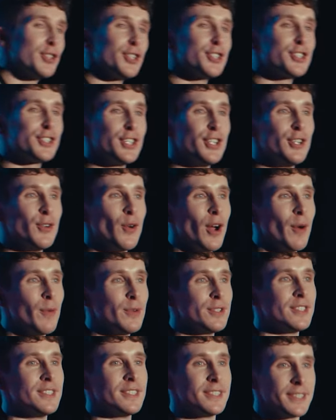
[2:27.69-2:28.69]
you know, it
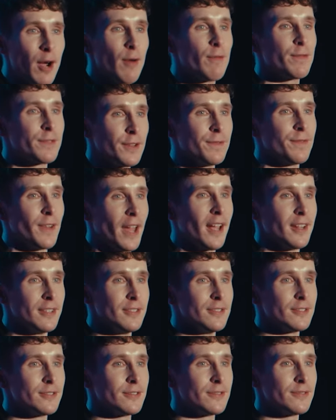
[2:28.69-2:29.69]
was in
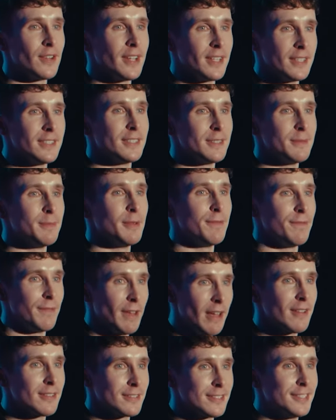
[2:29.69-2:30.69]
self-defense, right? To be
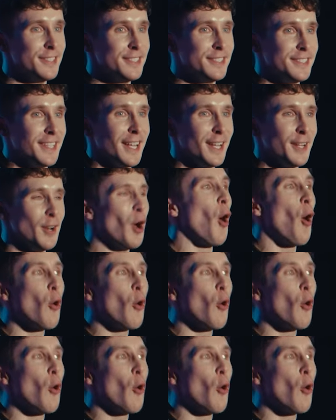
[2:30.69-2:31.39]
fair to Zane.